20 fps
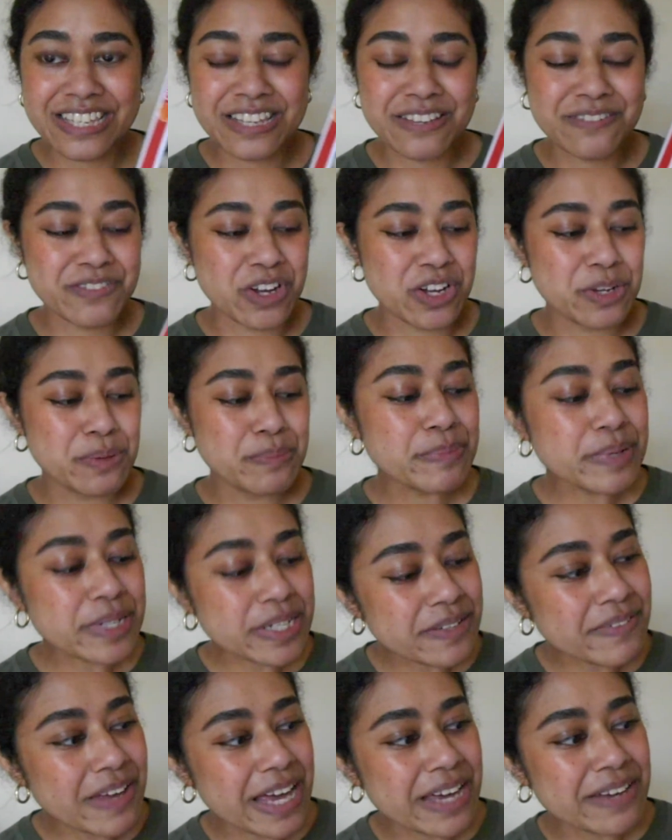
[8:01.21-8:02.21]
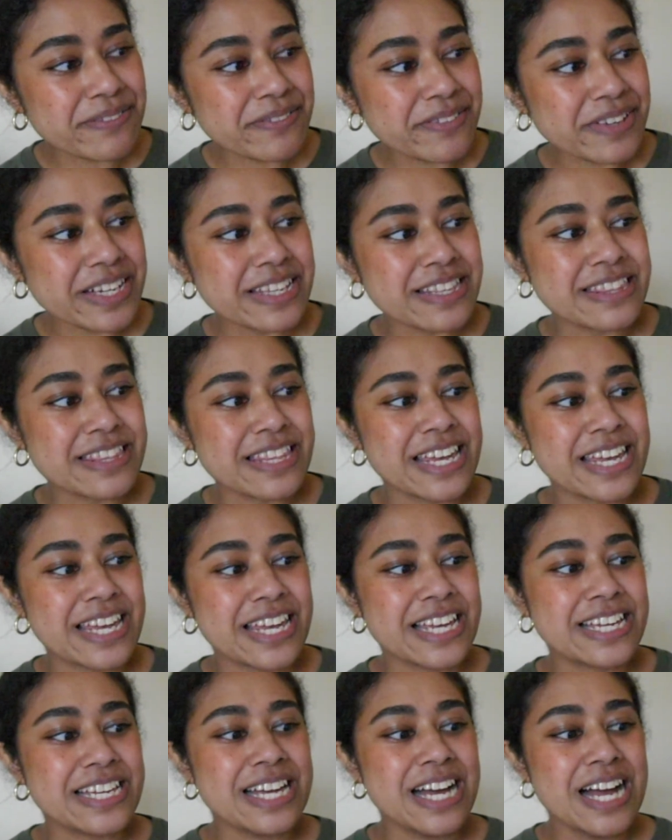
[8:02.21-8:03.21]
They've got a bit of
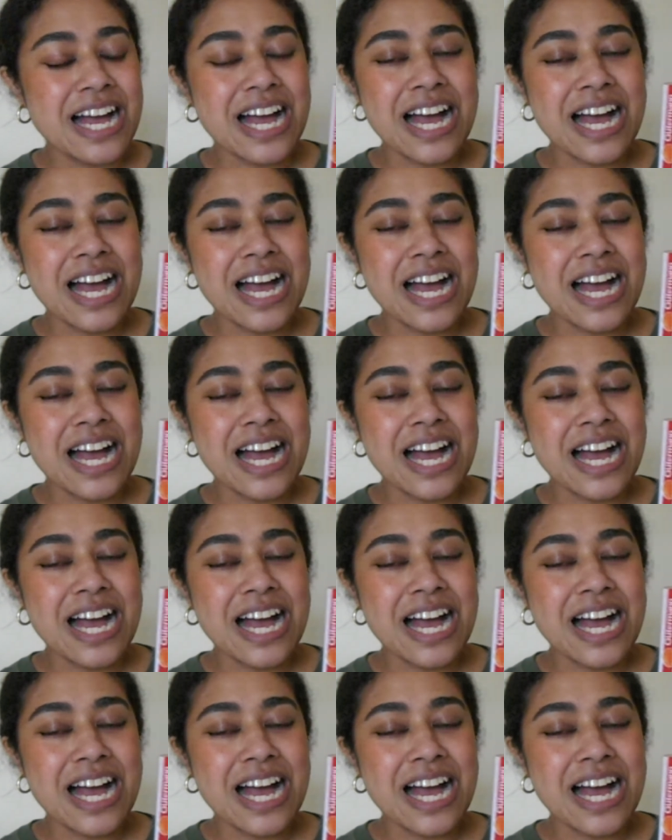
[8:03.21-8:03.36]
everything,